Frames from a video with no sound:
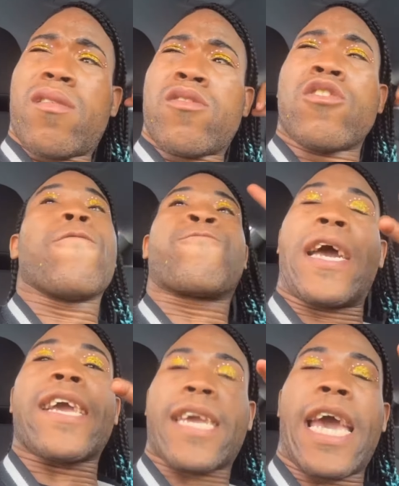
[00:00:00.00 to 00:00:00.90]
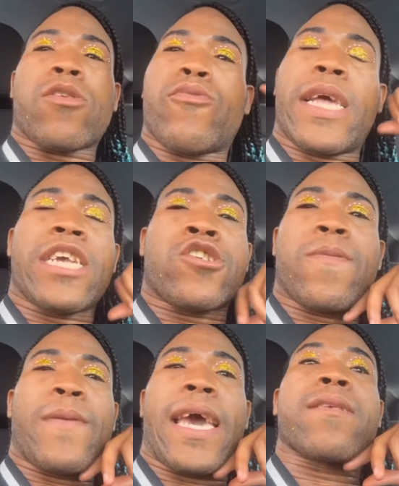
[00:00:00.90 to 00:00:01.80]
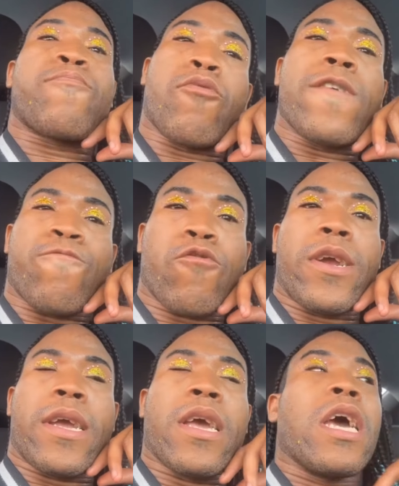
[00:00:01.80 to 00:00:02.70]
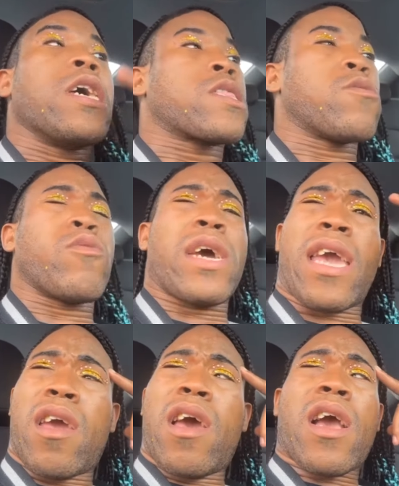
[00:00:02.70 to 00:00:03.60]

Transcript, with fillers: Your fake relationship ass boyfriend to wait.